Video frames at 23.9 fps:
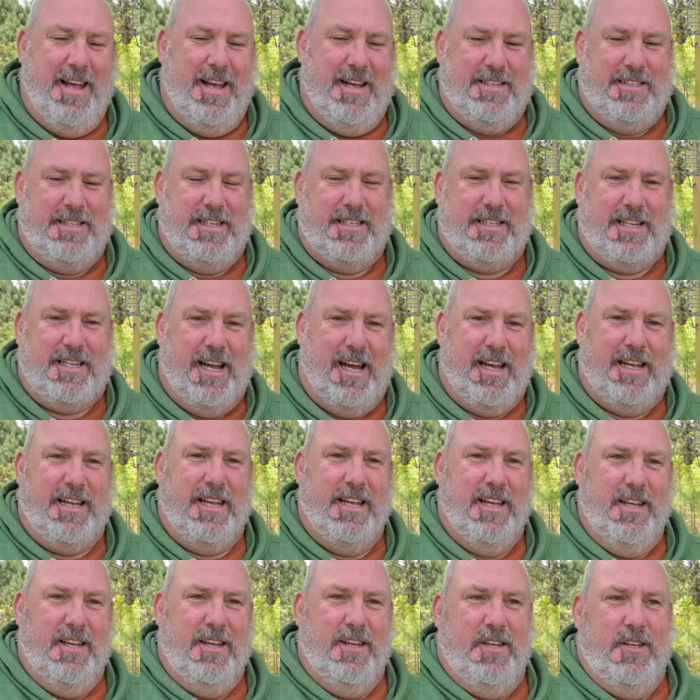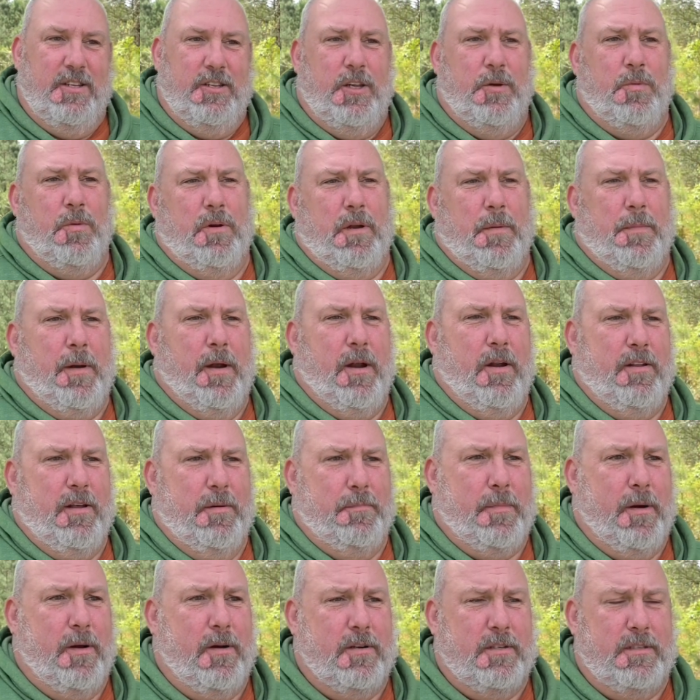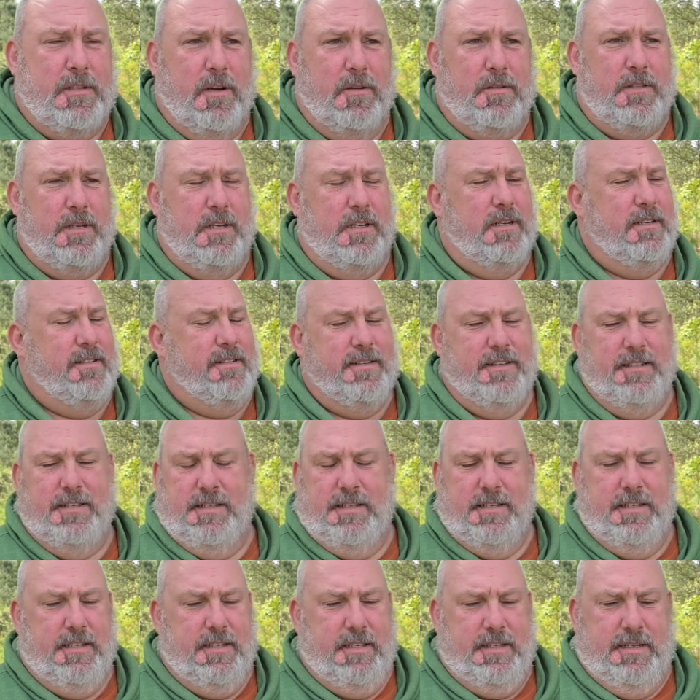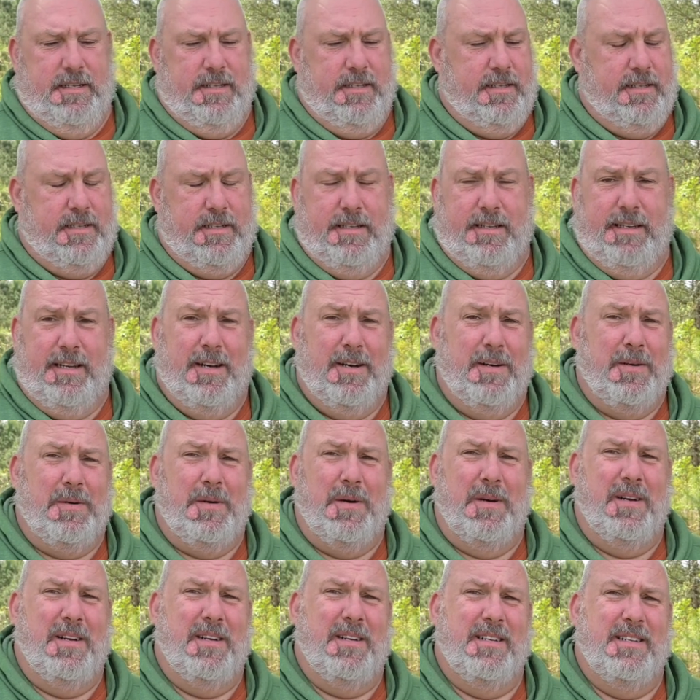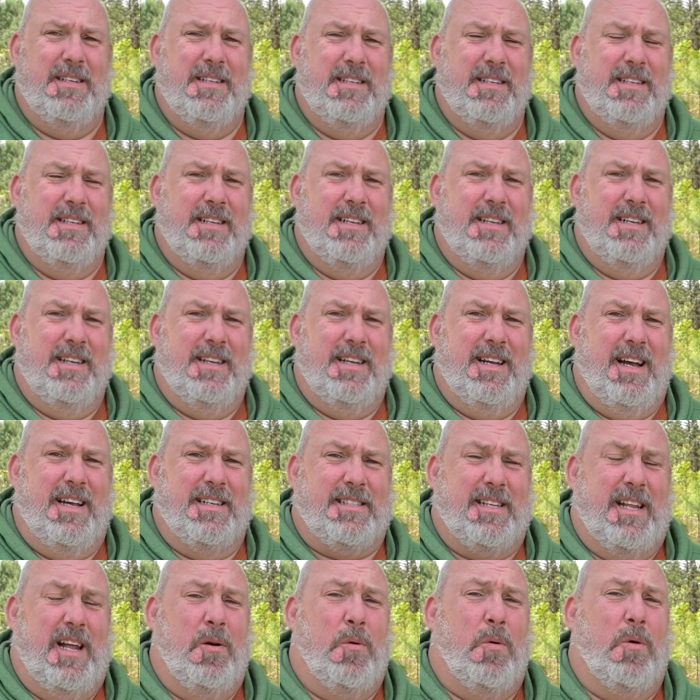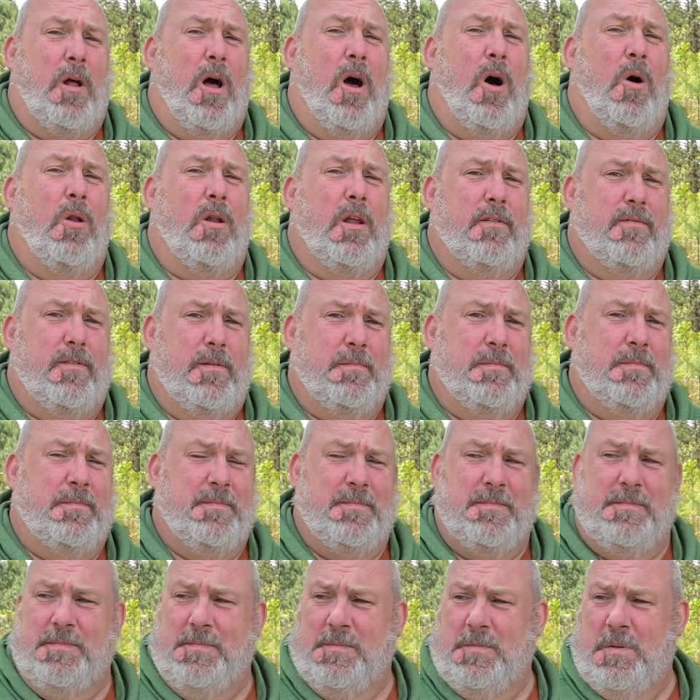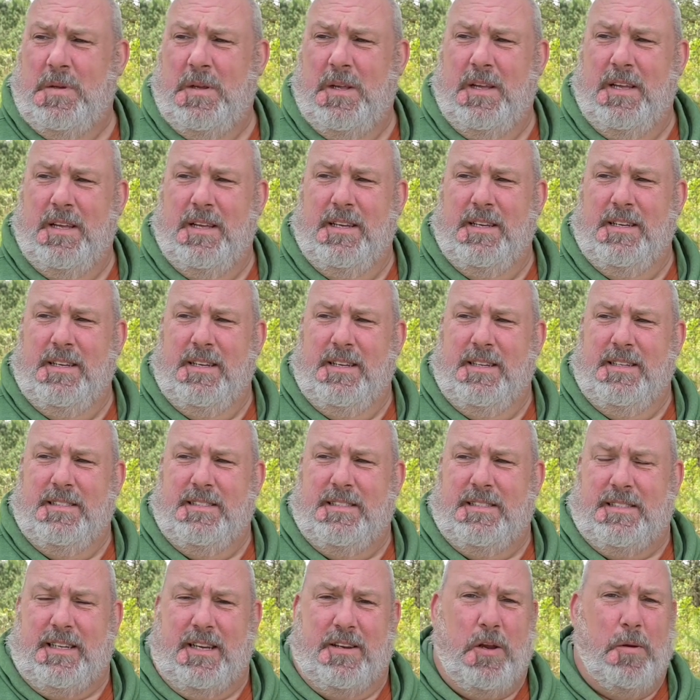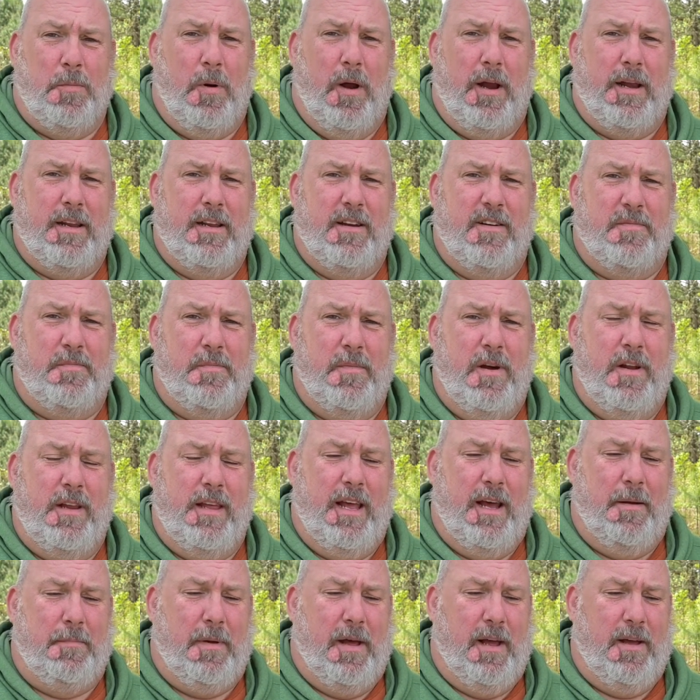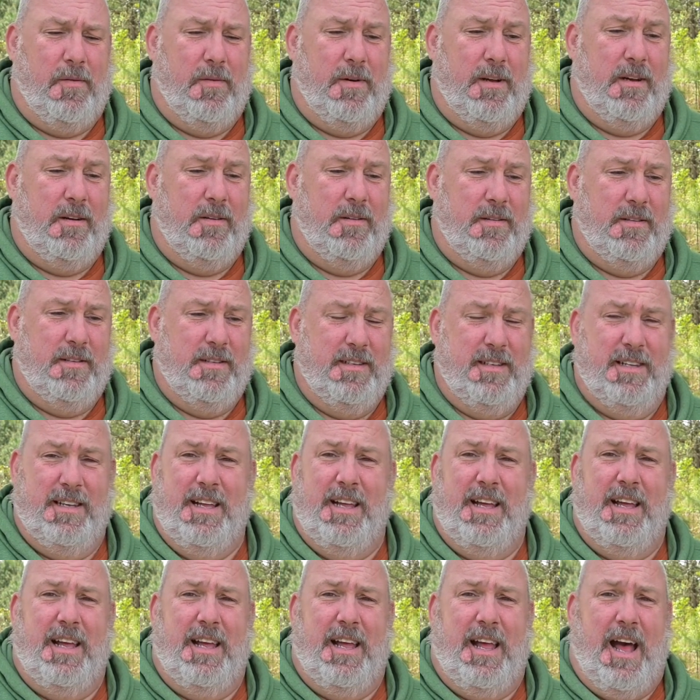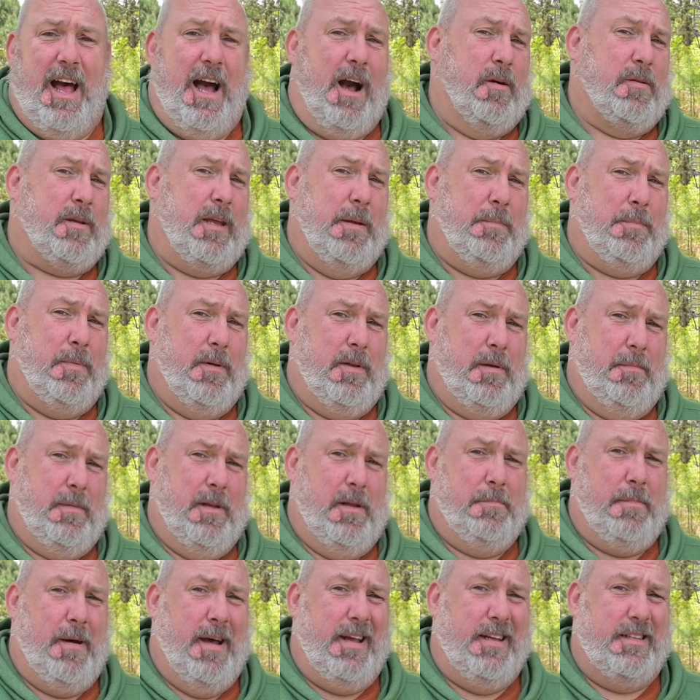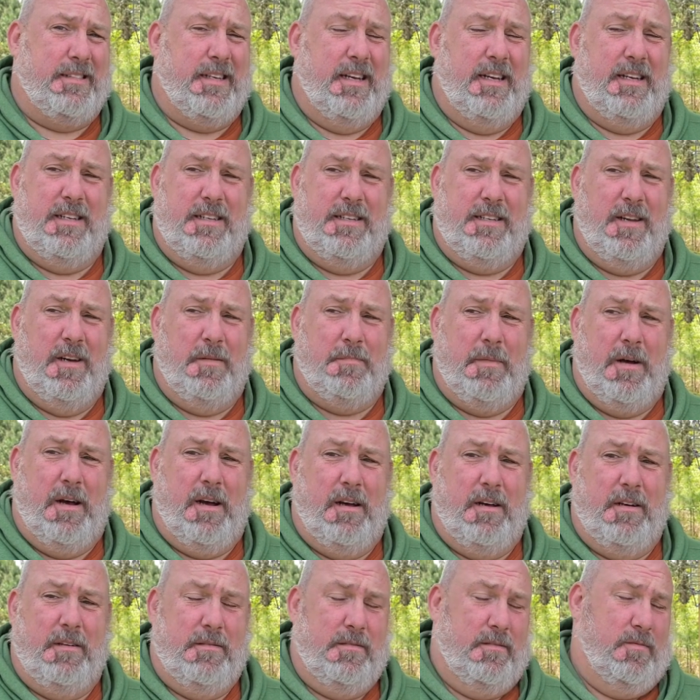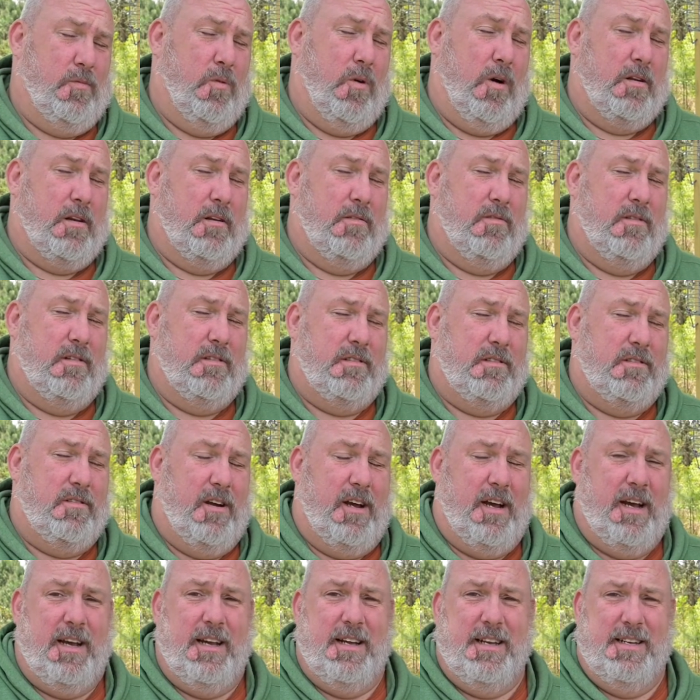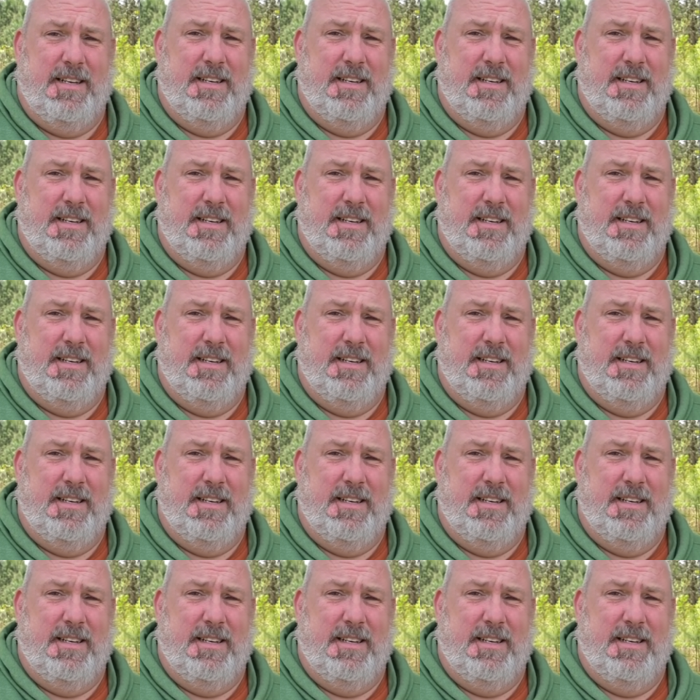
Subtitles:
And she's like, you want a pair of them birds, don't you? I said, no. I said, I want all of them. She's like, you bring enough money? I'm like, well, I'll keep putting them in a basket until my wallet runs dry.